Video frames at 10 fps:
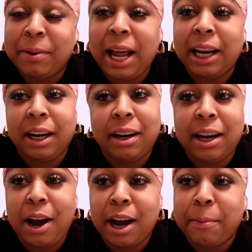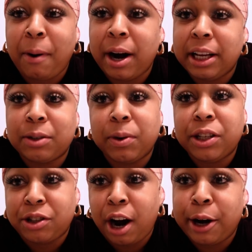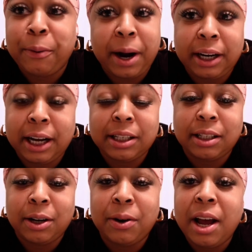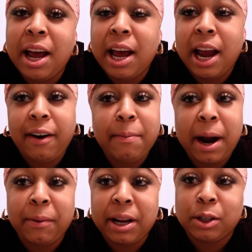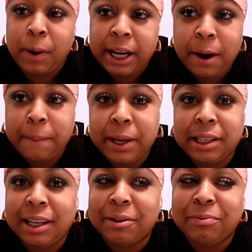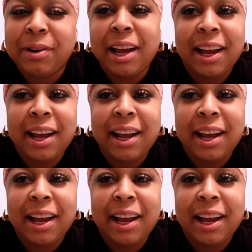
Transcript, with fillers: But, like, literally, y'all, the party is really started right now, so everybody really is waiting on me, so